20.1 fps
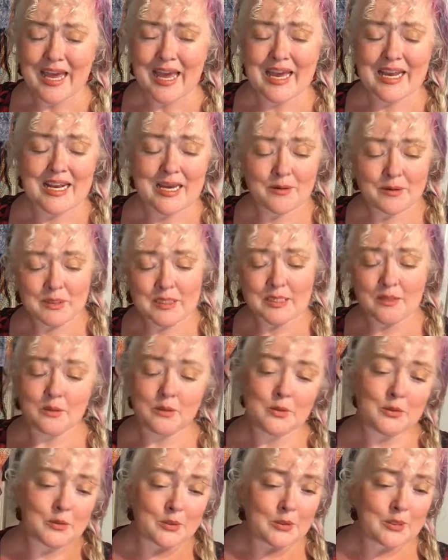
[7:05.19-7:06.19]
And I was like
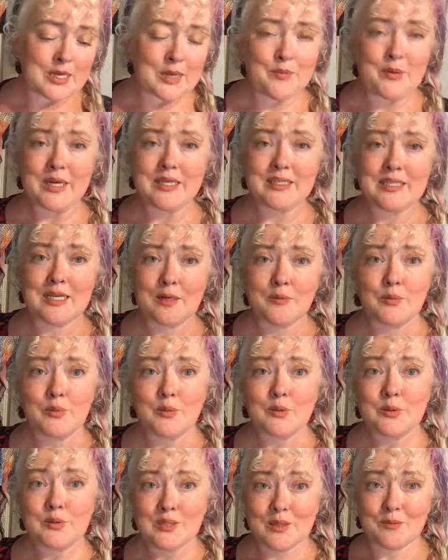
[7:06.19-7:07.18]
going through and I picked up
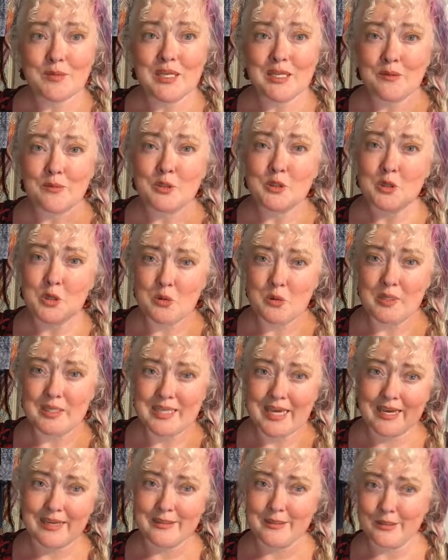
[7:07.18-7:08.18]
something that was new with
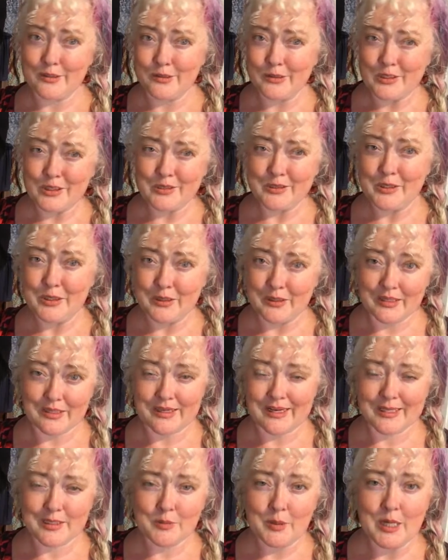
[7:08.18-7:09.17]
tags and I'll show it to you in the
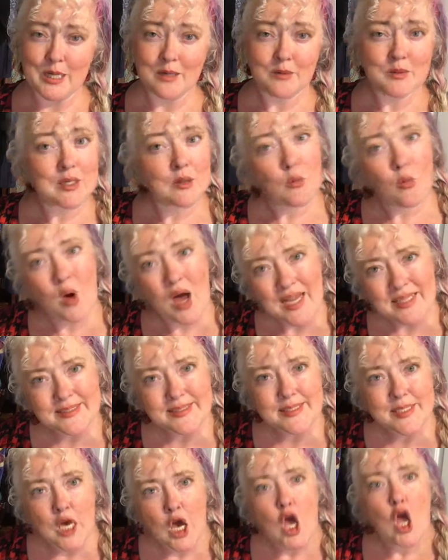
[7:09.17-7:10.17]
next part. I was like,
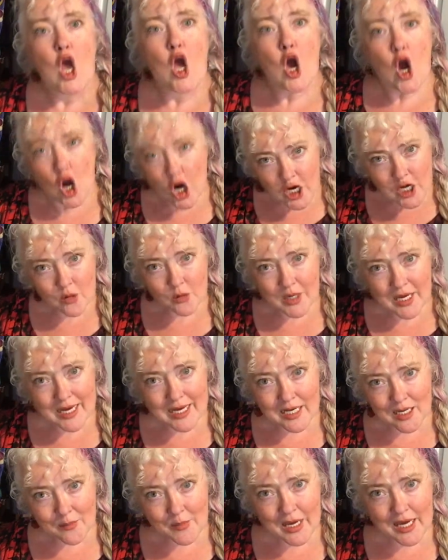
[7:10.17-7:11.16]
what? Are you
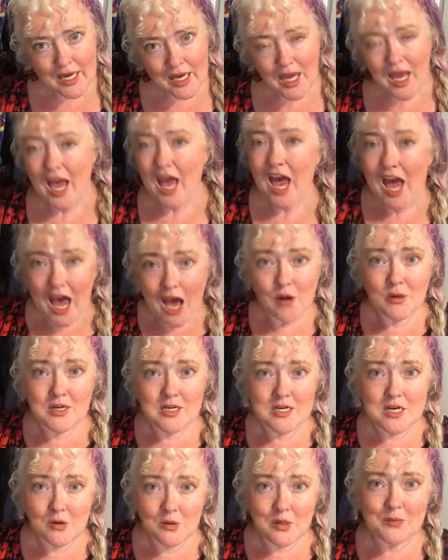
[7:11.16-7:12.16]
kidding me? How
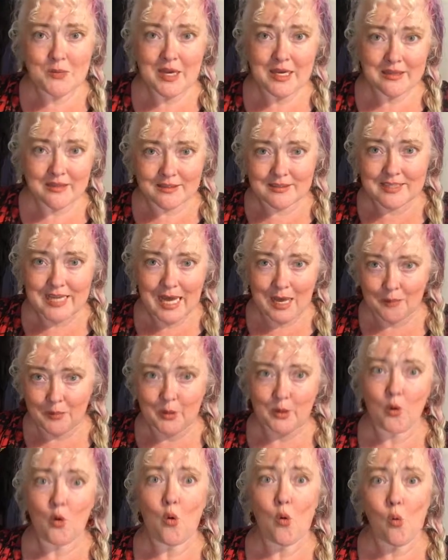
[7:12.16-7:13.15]
did no one pick this up?
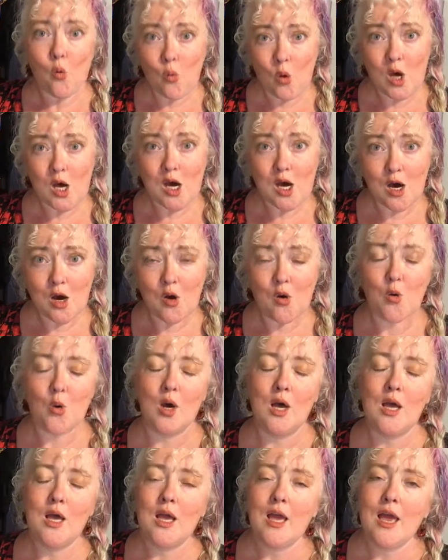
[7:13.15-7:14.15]

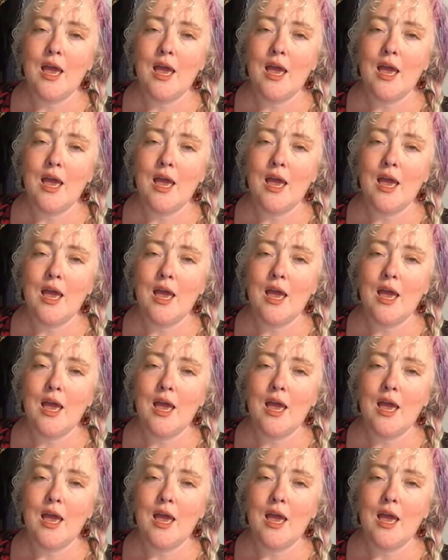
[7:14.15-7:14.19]
Whoa!